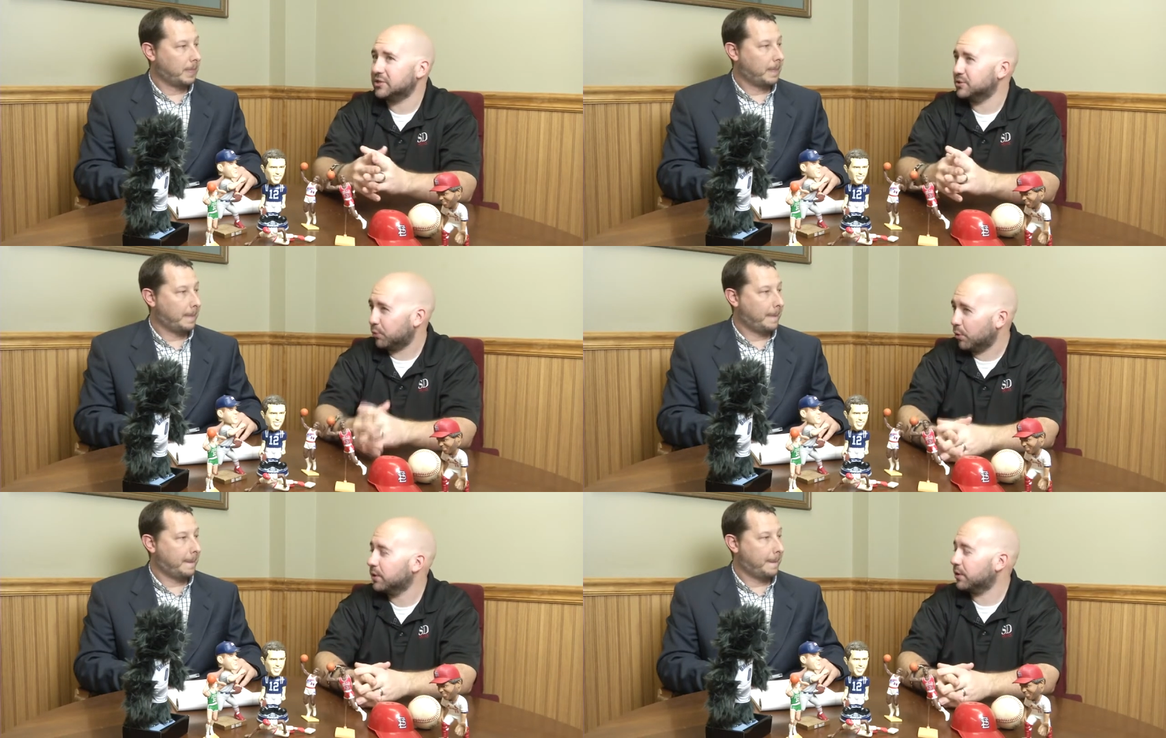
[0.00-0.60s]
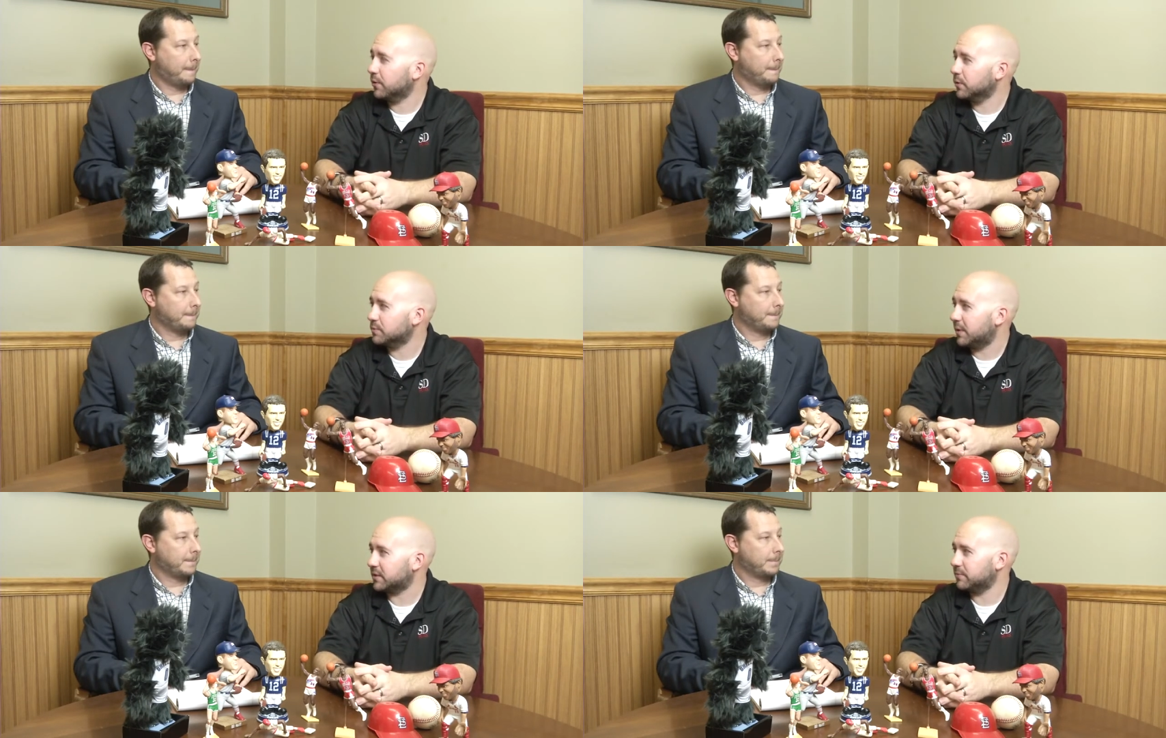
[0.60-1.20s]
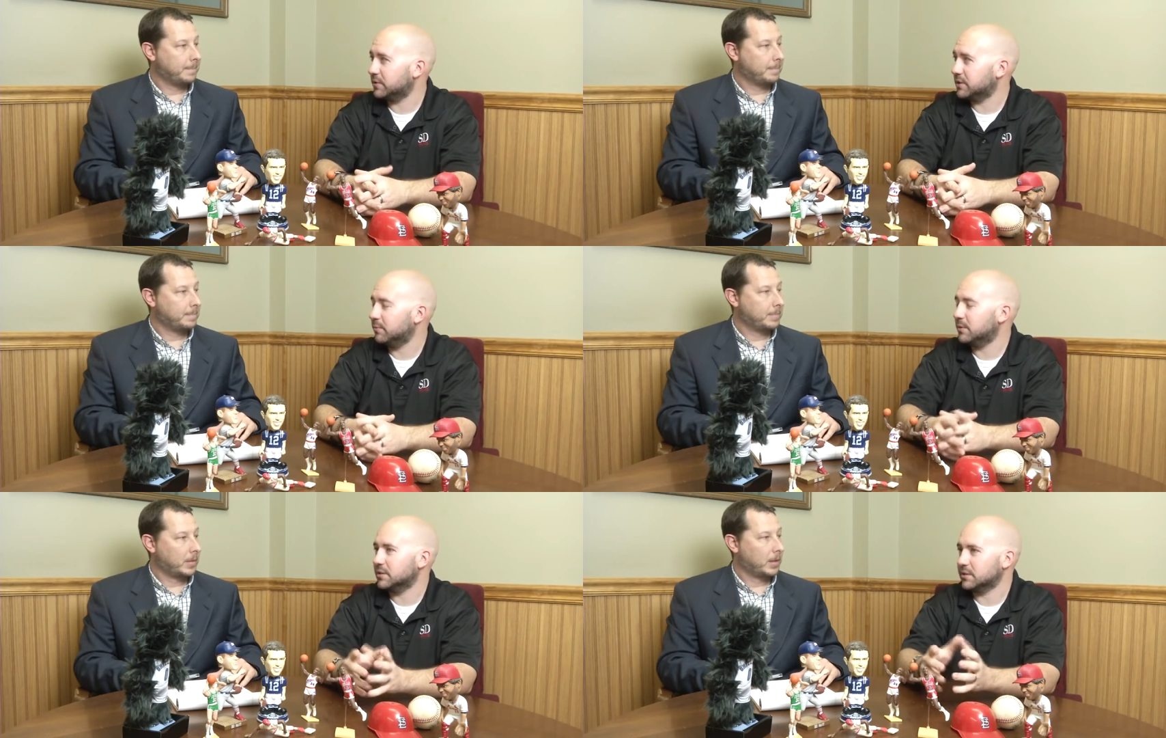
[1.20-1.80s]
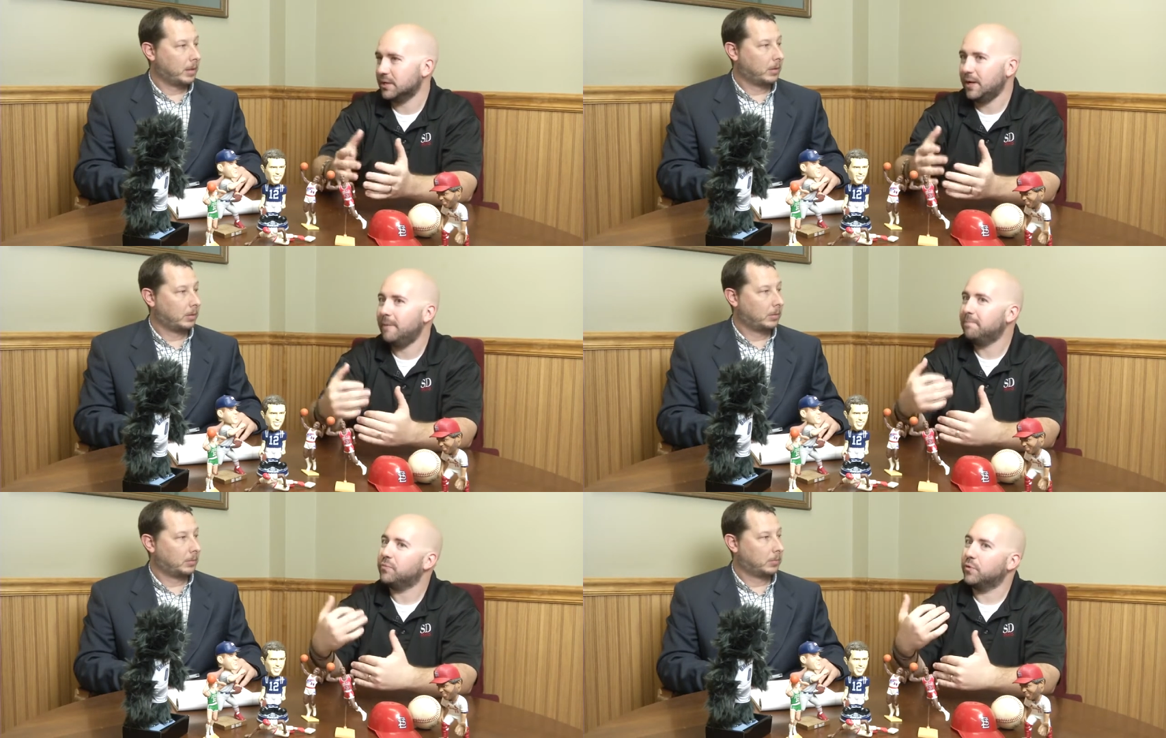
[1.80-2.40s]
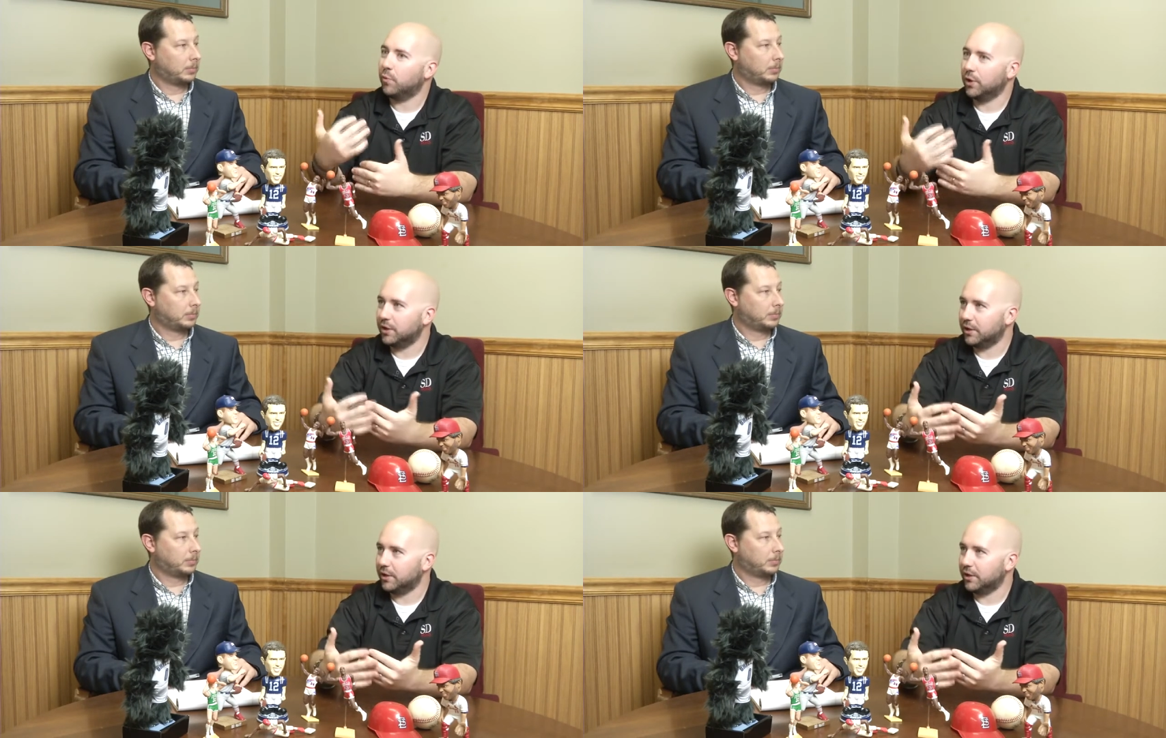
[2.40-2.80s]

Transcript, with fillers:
Speaker 1: support a girls' basketball team. It's just where you're